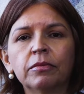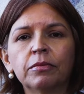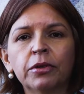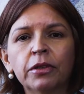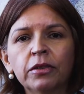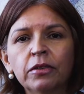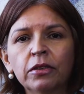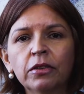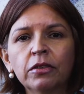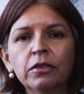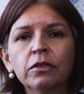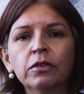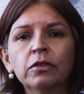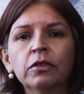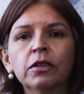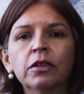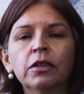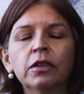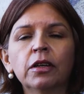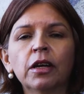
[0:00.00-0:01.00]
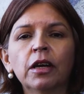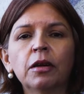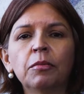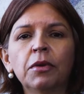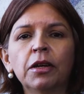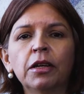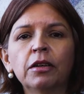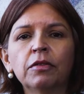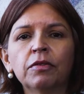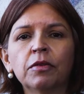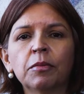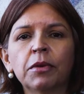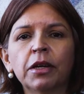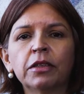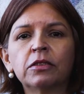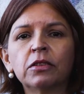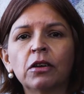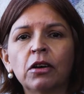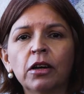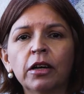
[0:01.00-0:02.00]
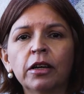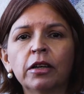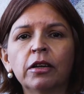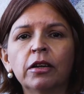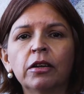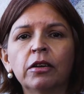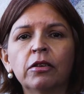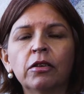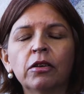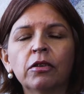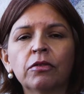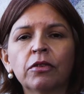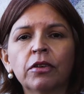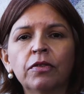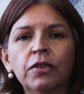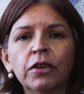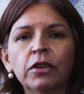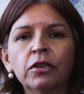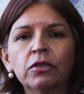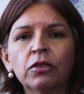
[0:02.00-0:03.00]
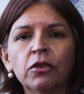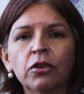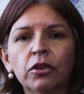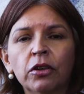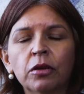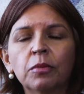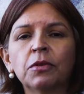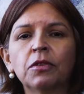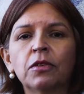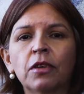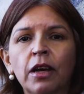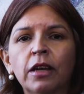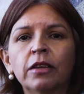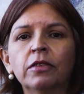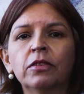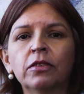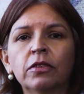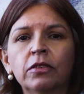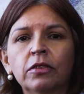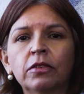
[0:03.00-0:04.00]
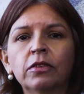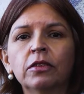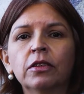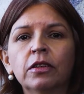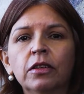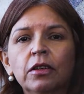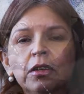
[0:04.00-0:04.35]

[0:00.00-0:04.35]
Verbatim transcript: prisons, and many of them are dying in horrific circumstances.